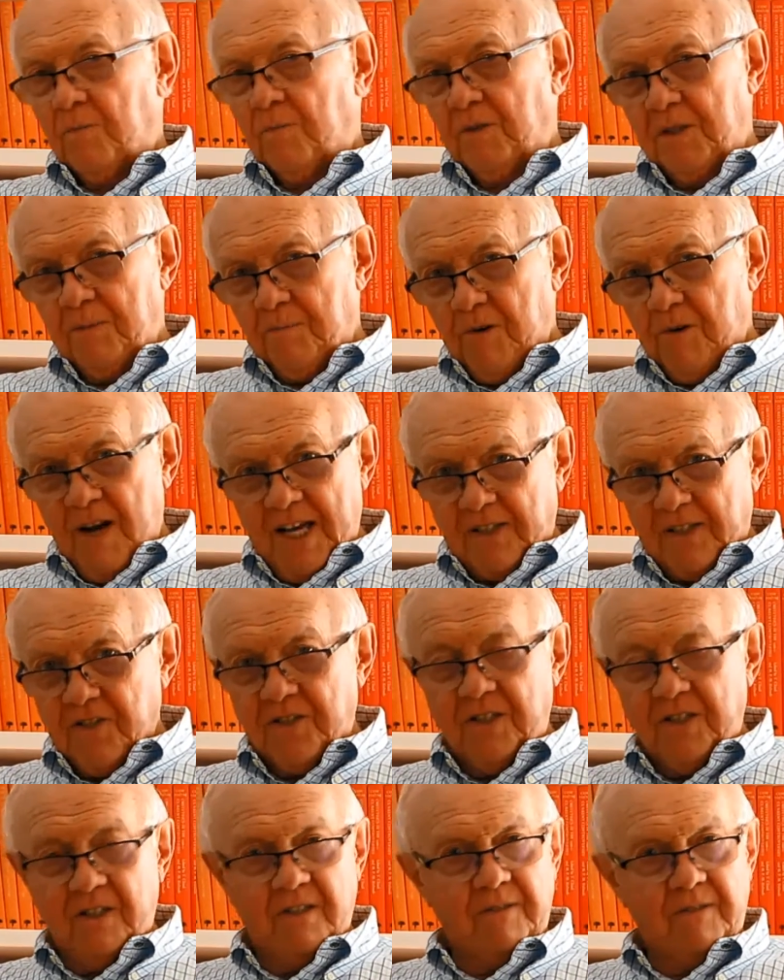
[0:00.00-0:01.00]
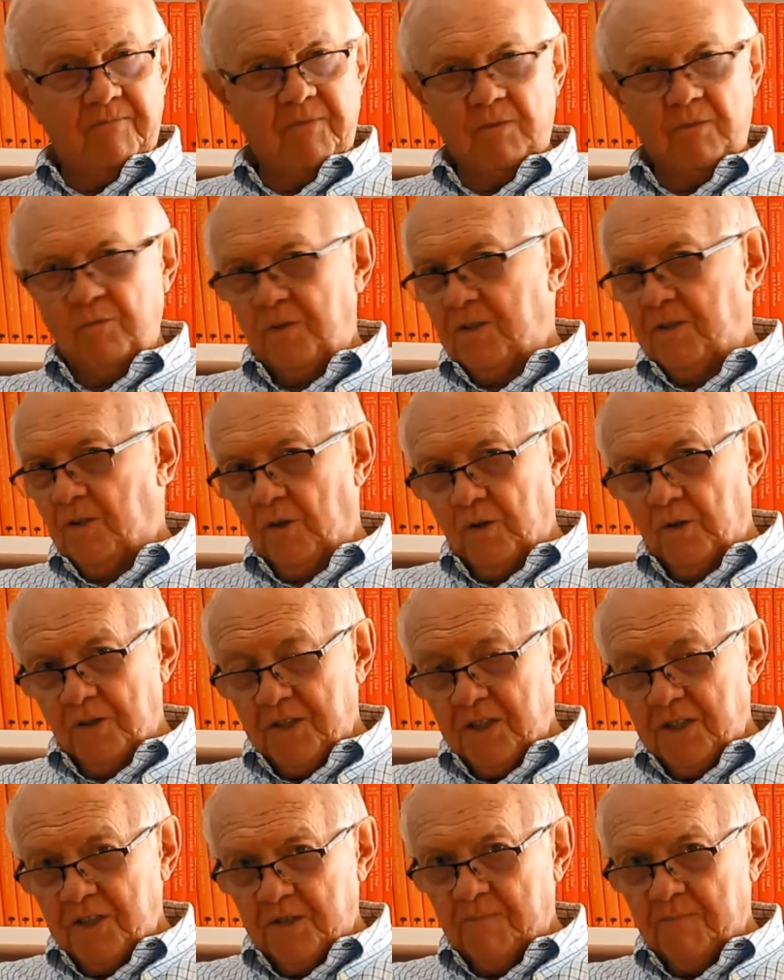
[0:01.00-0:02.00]
with apraxia, with
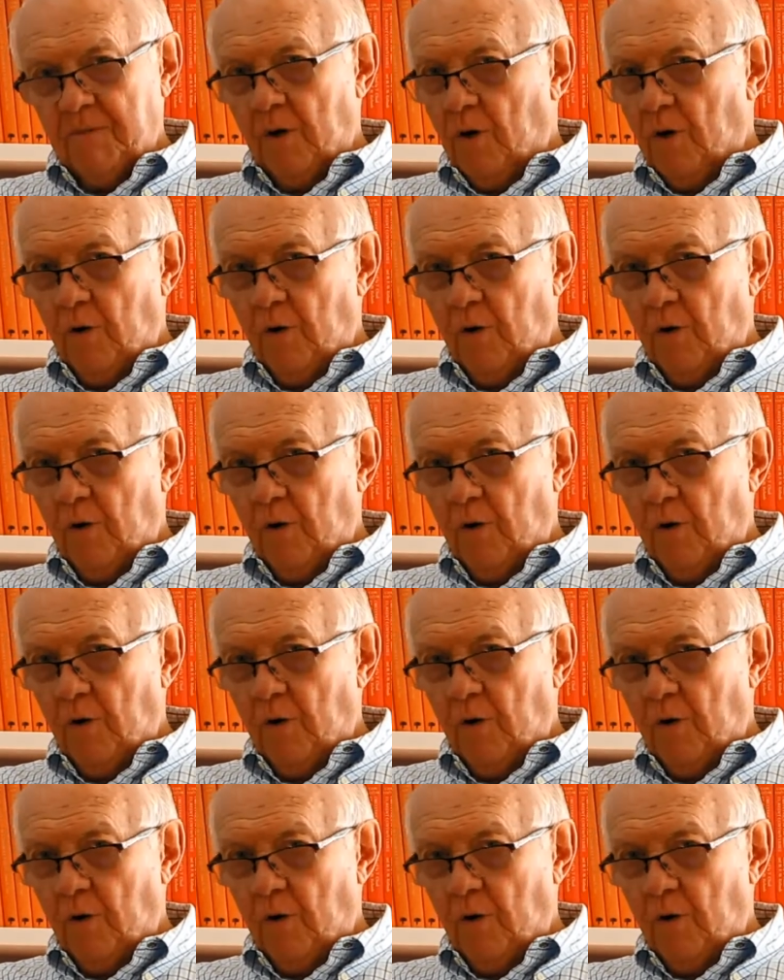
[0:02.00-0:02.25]
autism,